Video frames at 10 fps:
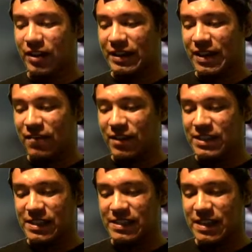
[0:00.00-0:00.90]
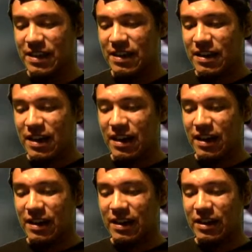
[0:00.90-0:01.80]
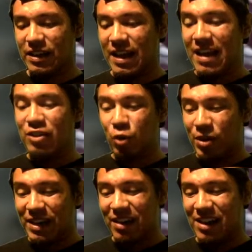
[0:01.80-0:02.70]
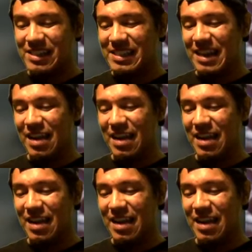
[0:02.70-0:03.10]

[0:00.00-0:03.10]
defenses. 20 losses and